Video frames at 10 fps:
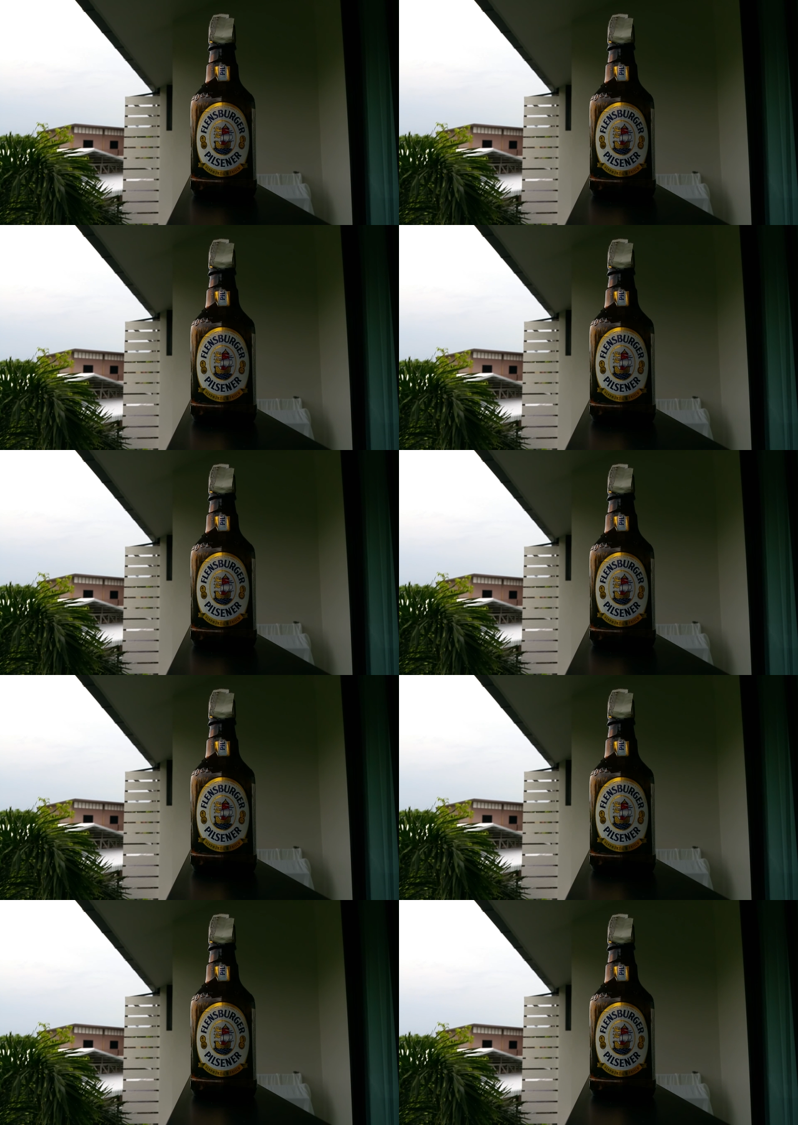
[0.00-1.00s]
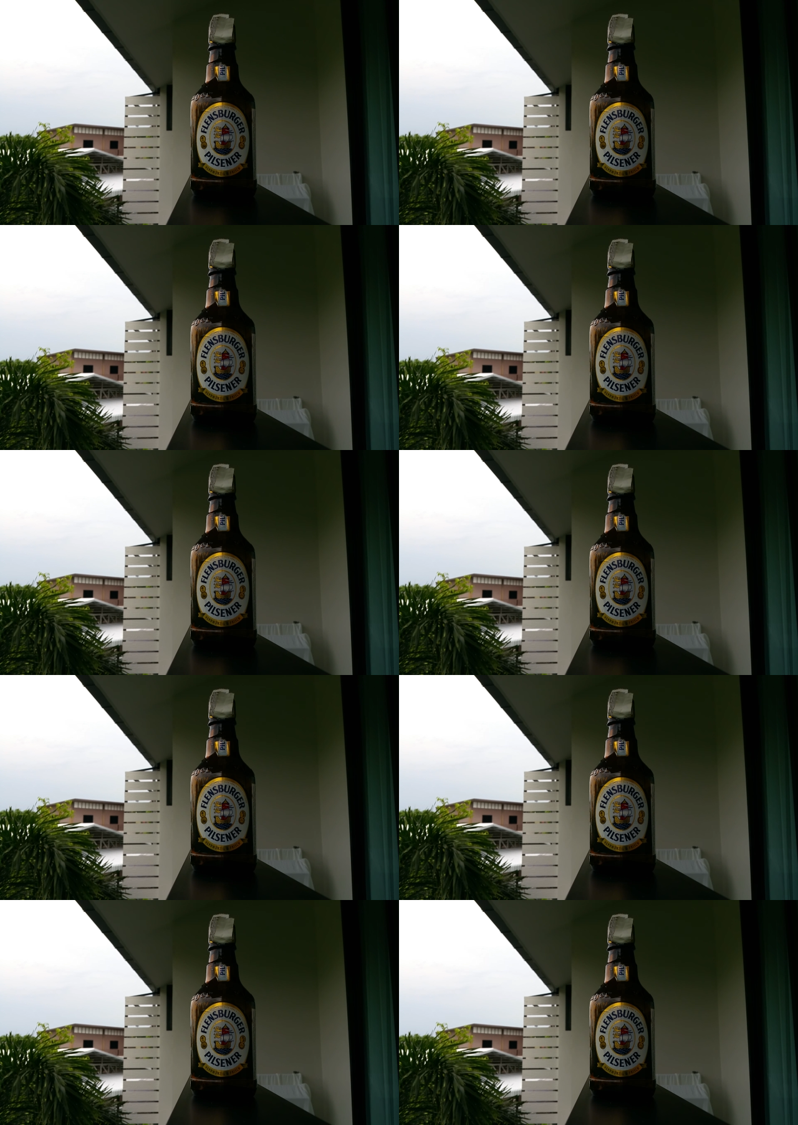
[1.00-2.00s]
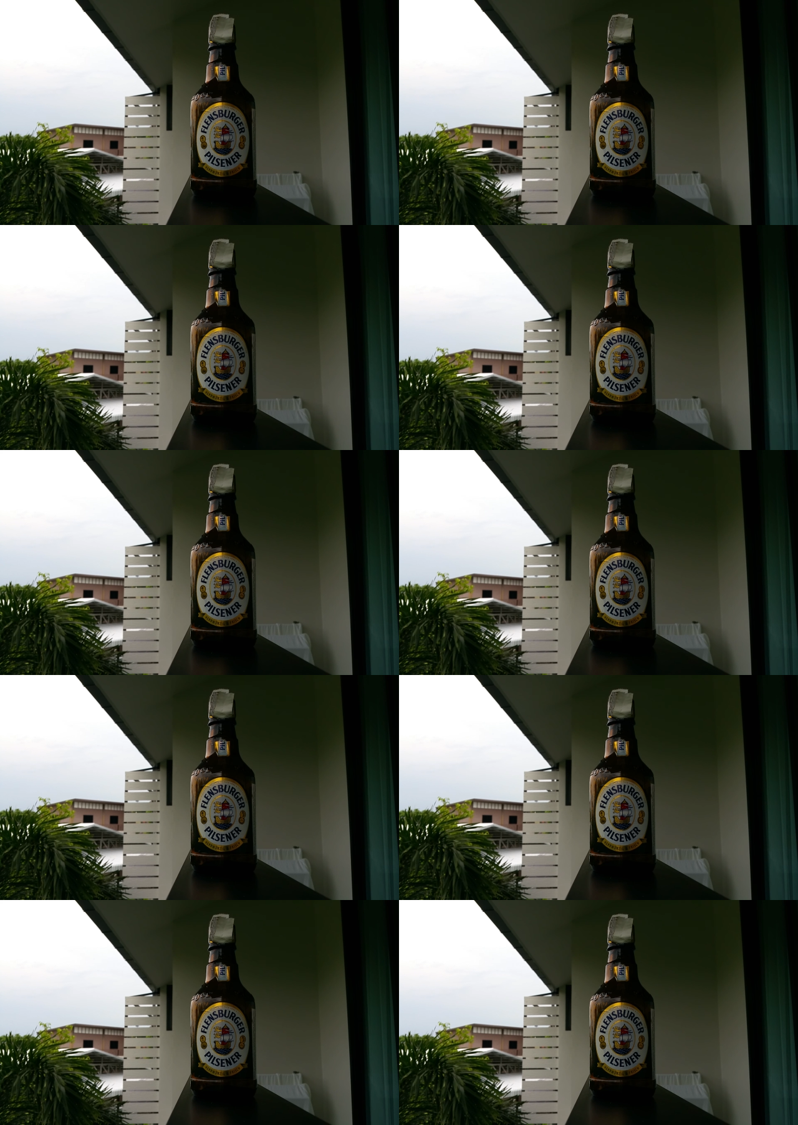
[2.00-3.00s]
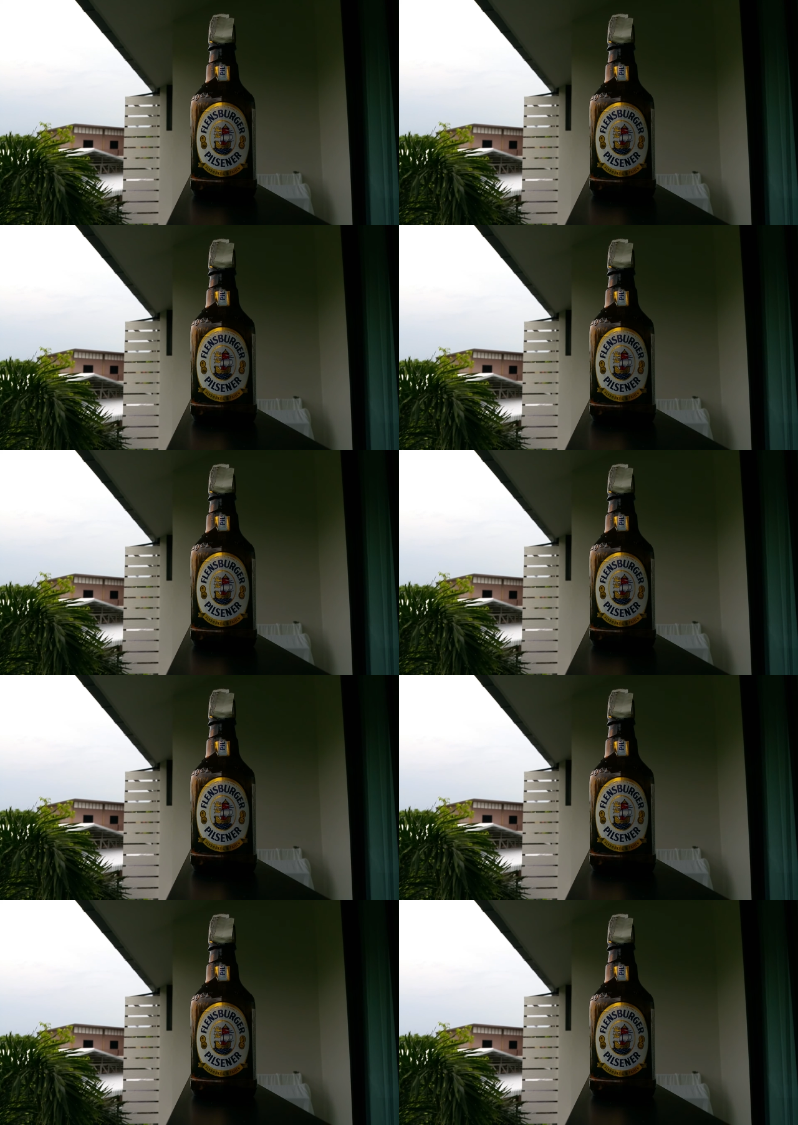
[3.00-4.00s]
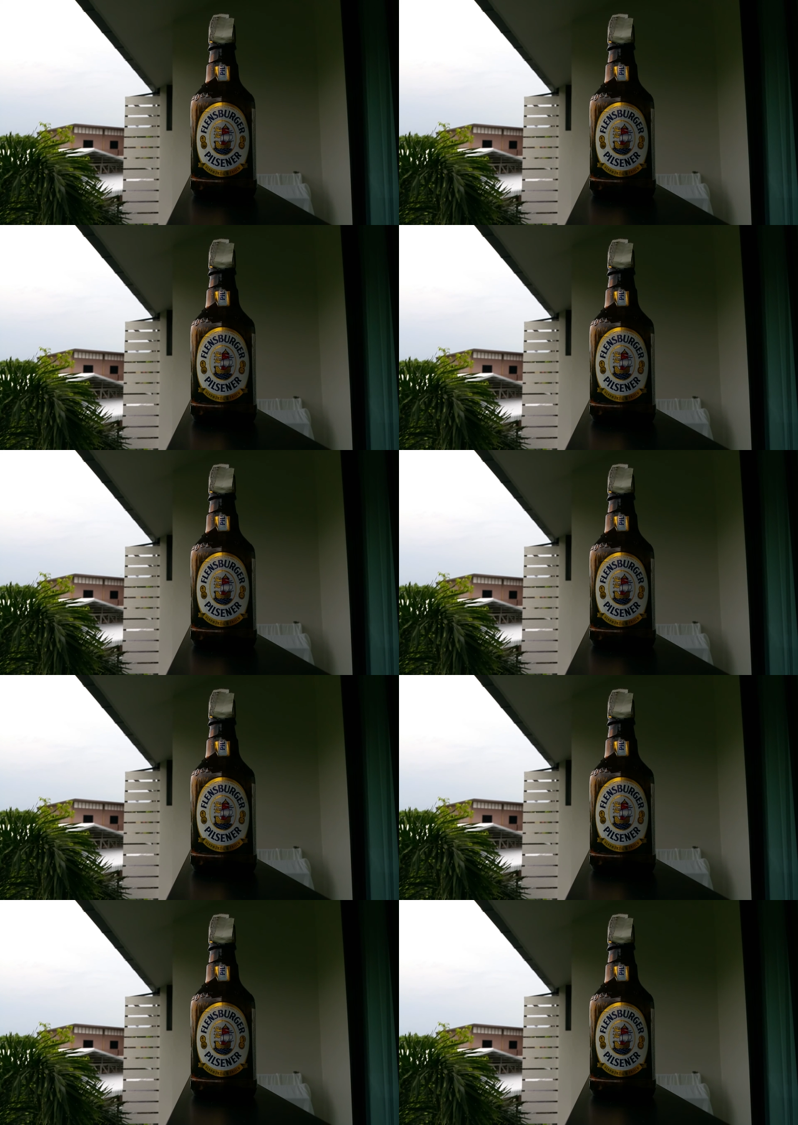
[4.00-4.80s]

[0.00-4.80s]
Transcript: Nobody's mouth can be seen.